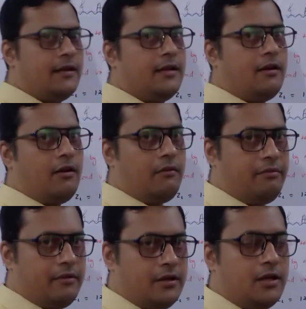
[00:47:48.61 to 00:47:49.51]

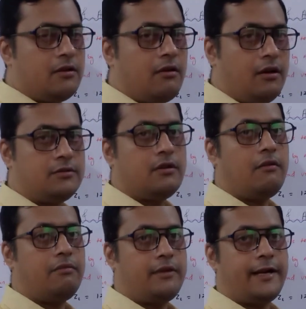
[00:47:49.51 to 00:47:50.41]
of cos of
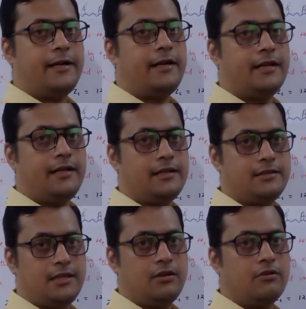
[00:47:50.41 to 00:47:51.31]
90 degrees
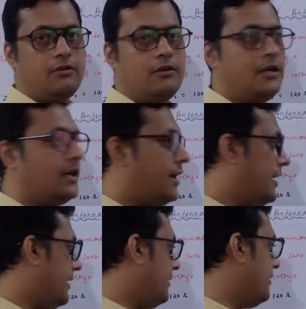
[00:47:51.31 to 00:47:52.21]
0
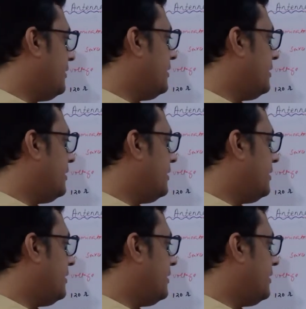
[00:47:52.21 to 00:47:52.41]
and